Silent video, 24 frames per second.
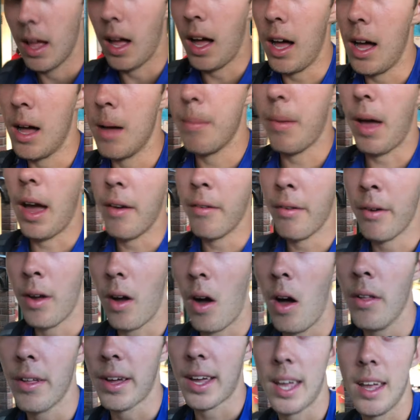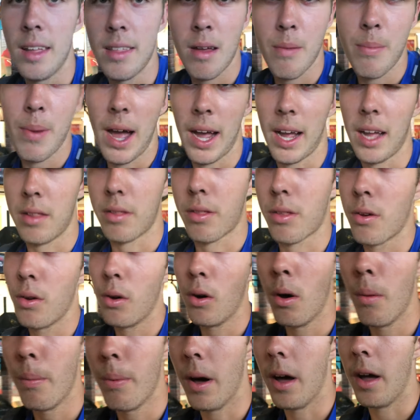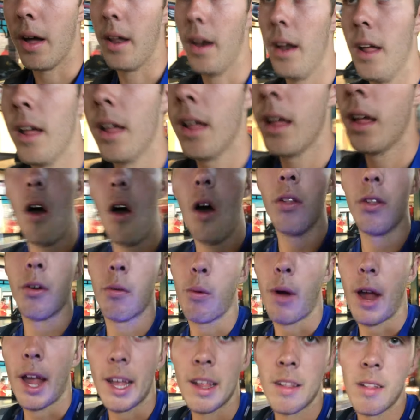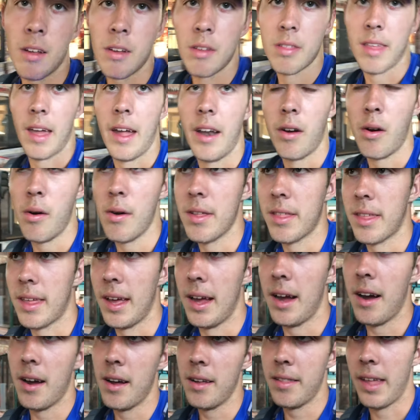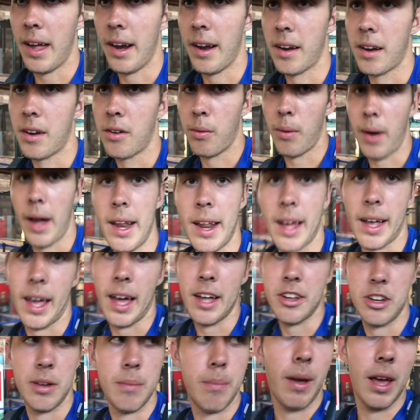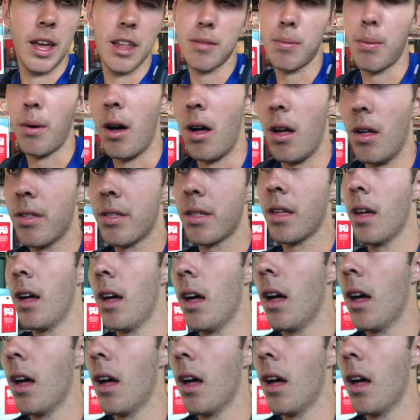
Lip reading: All the kids are back at school, but all the regulars that are always here that are great at catching baseballs,